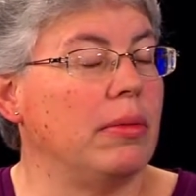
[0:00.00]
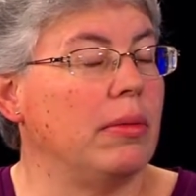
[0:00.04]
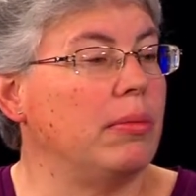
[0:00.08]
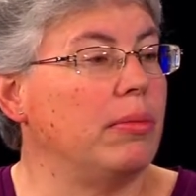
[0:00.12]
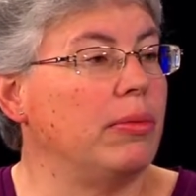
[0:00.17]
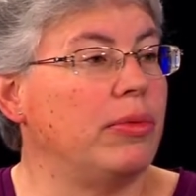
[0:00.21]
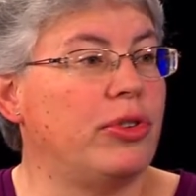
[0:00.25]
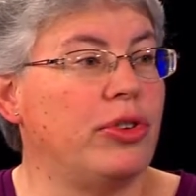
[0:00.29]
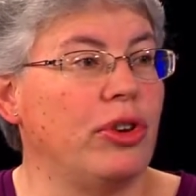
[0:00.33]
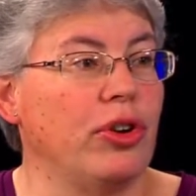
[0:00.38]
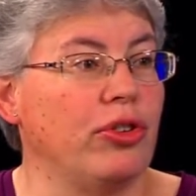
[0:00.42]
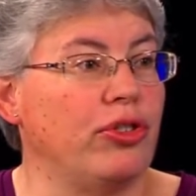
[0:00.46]

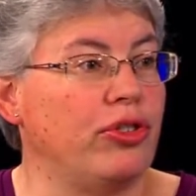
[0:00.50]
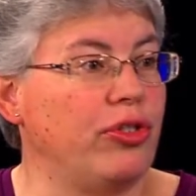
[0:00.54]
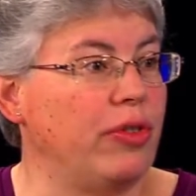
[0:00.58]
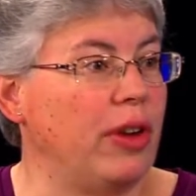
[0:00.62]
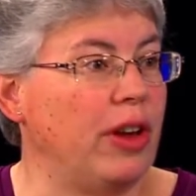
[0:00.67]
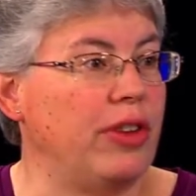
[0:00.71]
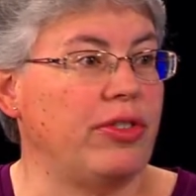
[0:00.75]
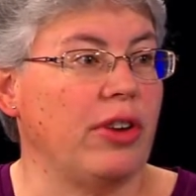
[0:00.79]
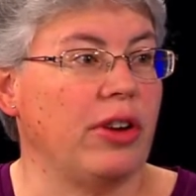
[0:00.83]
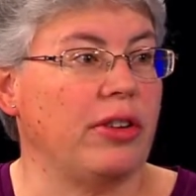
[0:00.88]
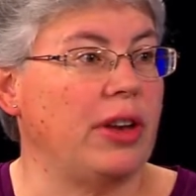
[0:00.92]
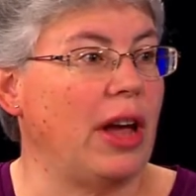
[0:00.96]

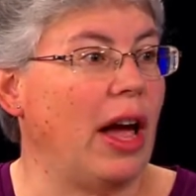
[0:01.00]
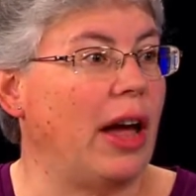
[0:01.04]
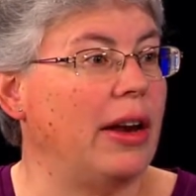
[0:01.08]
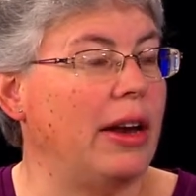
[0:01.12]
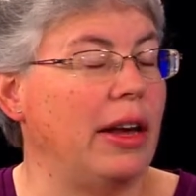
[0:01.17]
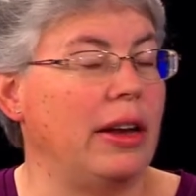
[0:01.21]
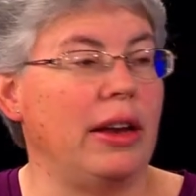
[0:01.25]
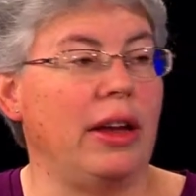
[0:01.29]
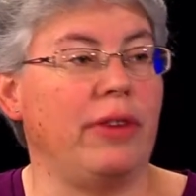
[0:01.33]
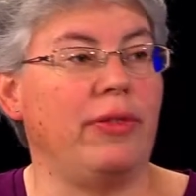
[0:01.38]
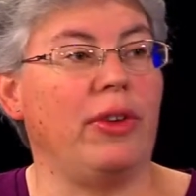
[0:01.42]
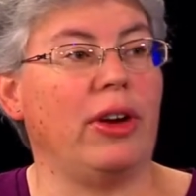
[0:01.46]
surgeries are done
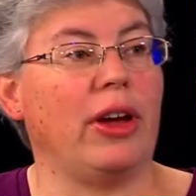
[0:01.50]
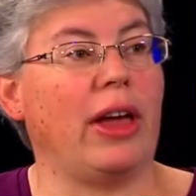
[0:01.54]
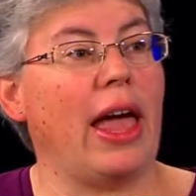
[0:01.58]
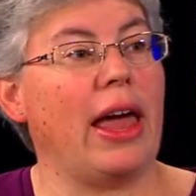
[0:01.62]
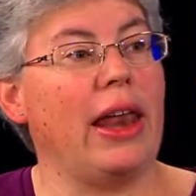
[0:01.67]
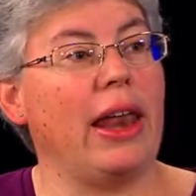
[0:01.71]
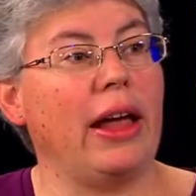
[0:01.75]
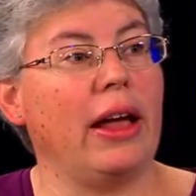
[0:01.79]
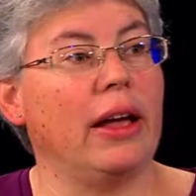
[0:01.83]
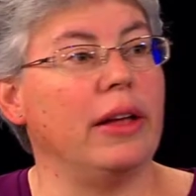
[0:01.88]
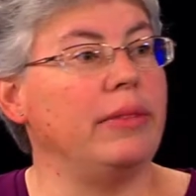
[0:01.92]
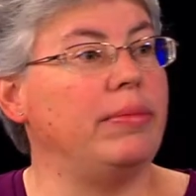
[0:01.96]
in. If you're
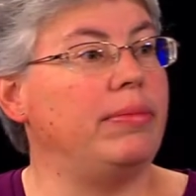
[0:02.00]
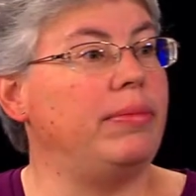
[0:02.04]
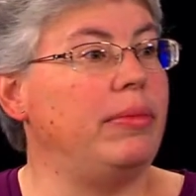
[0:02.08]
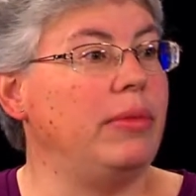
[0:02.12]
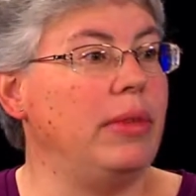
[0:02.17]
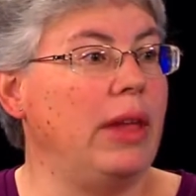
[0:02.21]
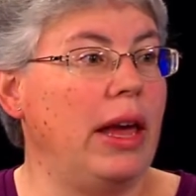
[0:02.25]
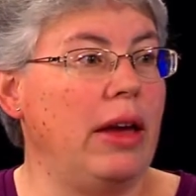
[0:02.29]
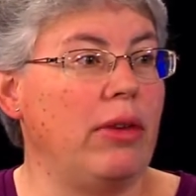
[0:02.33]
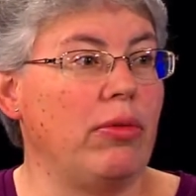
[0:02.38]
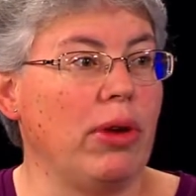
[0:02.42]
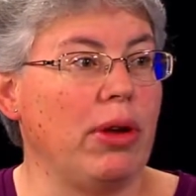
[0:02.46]
getting a
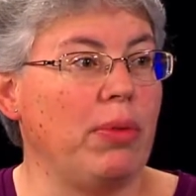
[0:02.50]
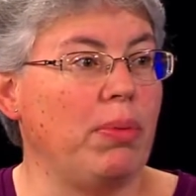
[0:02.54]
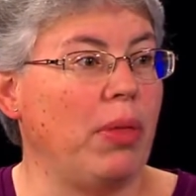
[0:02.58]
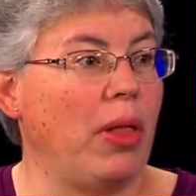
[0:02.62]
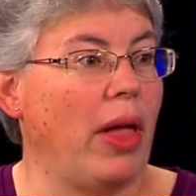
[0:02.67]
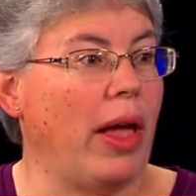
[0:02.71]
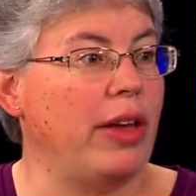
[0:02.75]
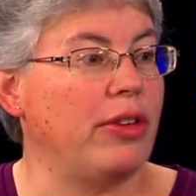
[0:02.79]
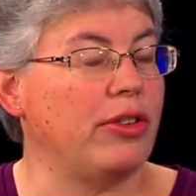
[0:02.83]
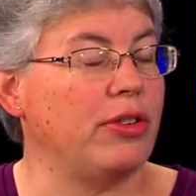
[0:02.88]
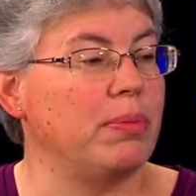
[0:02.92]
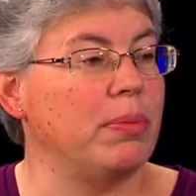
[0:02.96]
knee
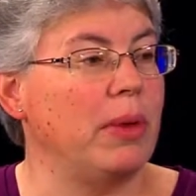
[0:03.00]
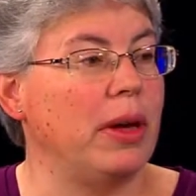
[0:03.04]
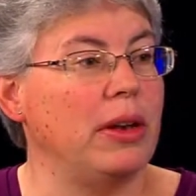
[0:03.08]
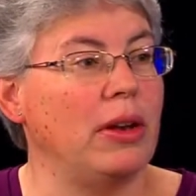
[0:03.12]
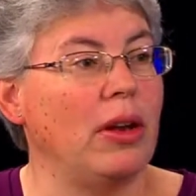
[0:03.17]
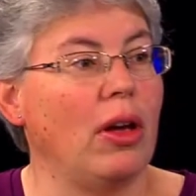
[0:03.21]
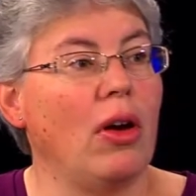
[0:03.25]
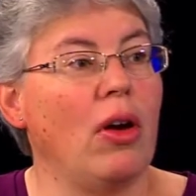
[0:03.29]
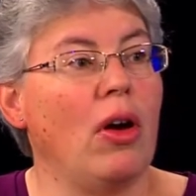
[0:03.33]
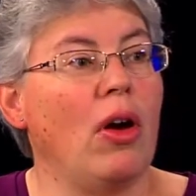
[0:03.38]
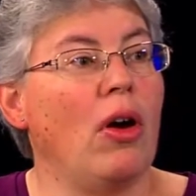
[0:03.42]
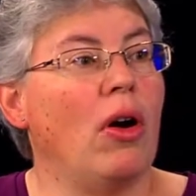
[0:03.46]
replacement
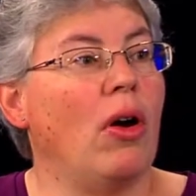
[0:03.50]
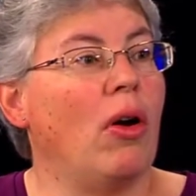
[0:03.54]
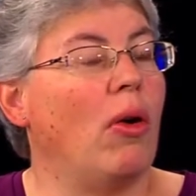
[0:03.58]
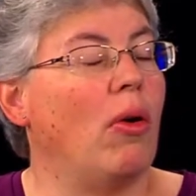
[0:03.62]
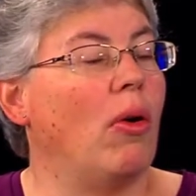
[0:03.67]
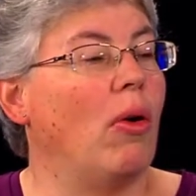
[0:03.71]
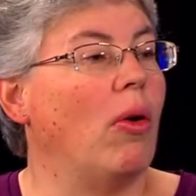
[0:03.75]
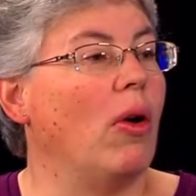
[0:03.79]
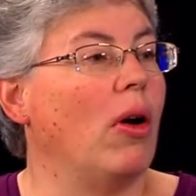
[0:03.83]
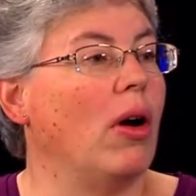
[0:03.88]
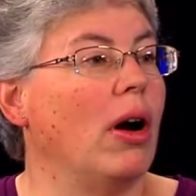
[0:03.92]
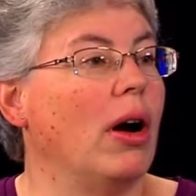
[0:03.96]

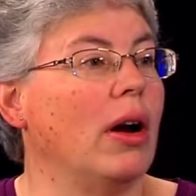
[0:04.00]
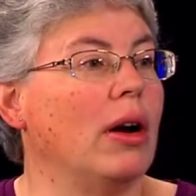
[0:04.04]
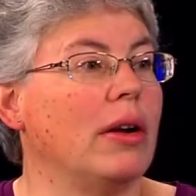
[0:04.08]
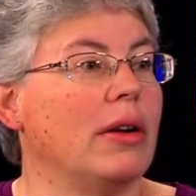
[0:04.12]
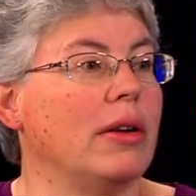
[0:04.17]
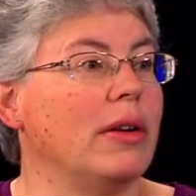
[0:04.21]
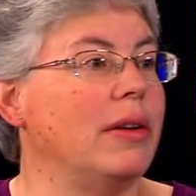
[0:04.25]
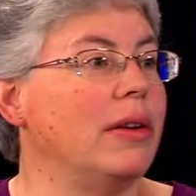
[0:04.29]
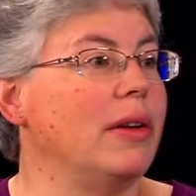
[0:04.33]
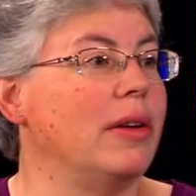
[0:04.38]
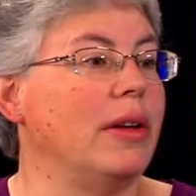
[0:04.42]
or